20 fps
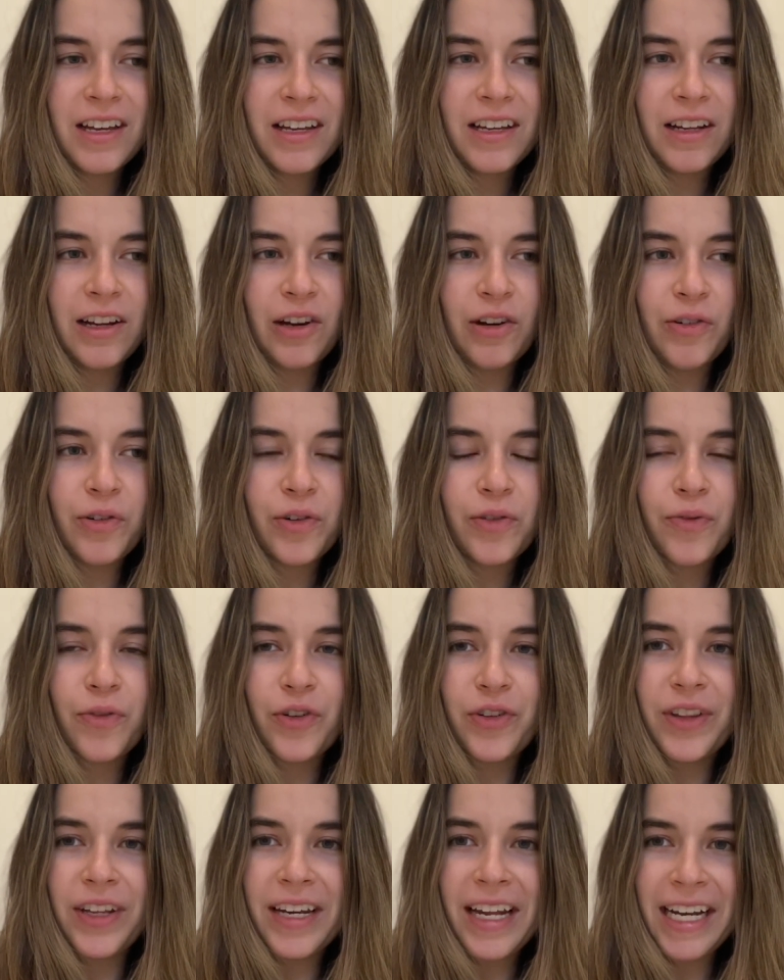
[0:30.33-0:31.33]
look for
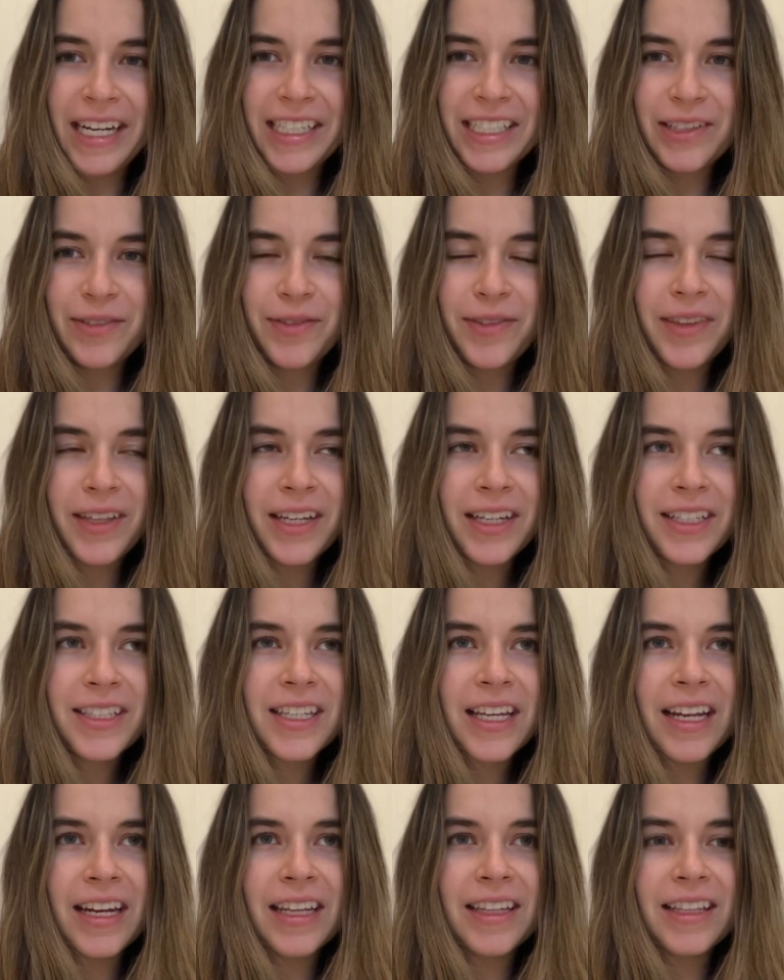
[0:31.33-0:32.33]
the negative things,
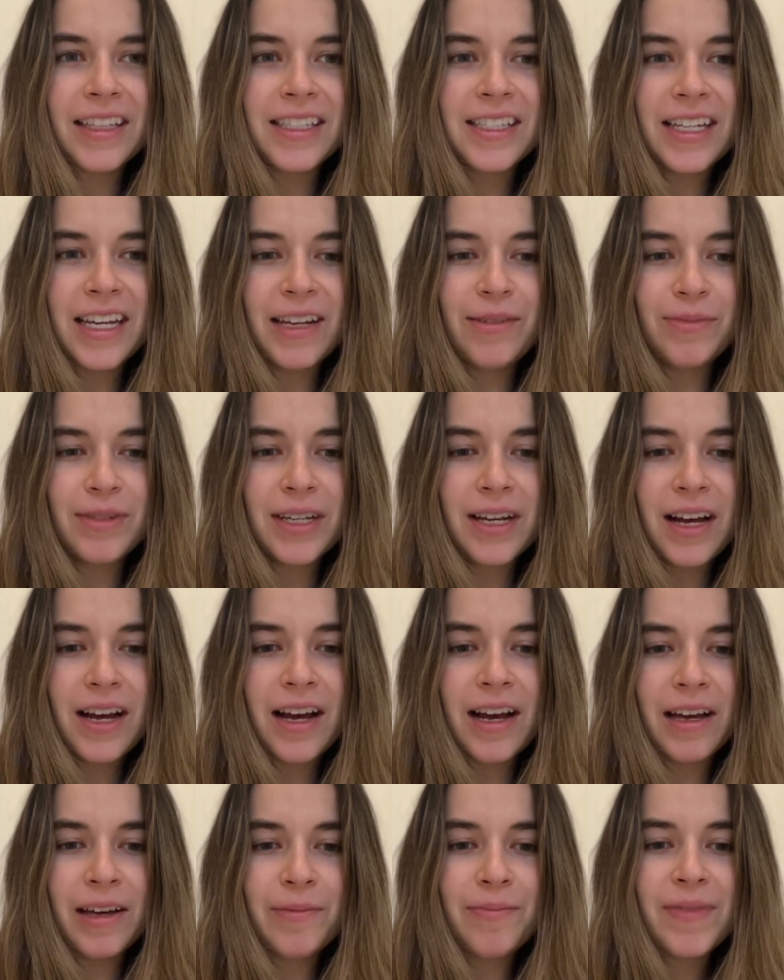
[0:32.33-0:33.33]
and at the same
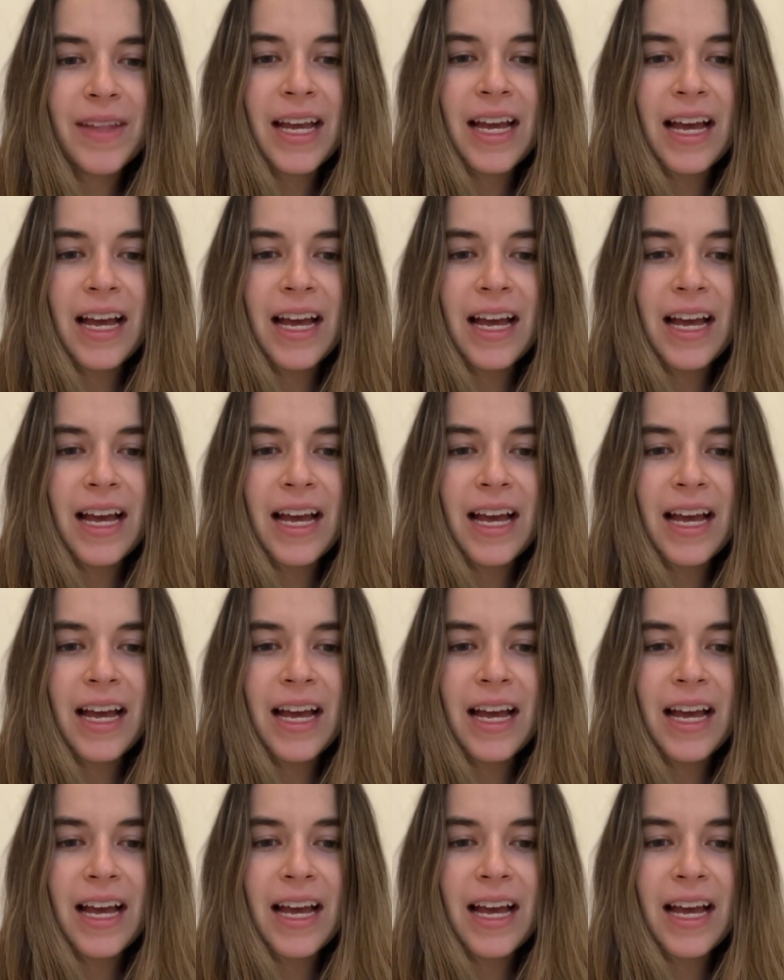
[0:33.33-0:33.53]
time